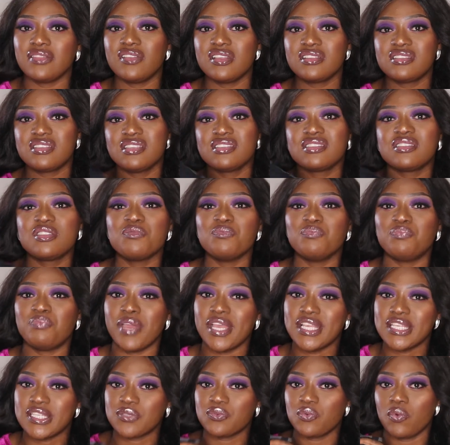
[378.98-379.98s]
this is the
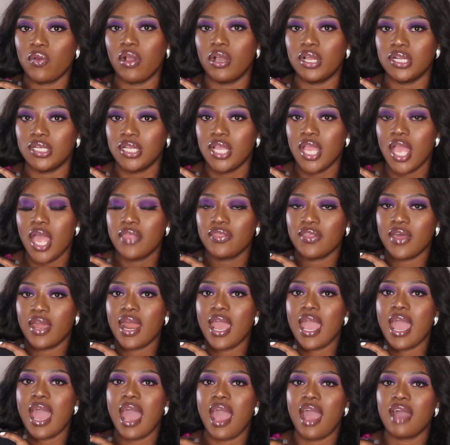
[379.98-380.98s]
best one that
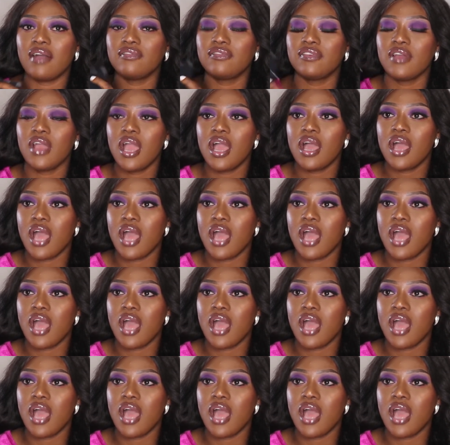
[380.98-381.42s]
I have.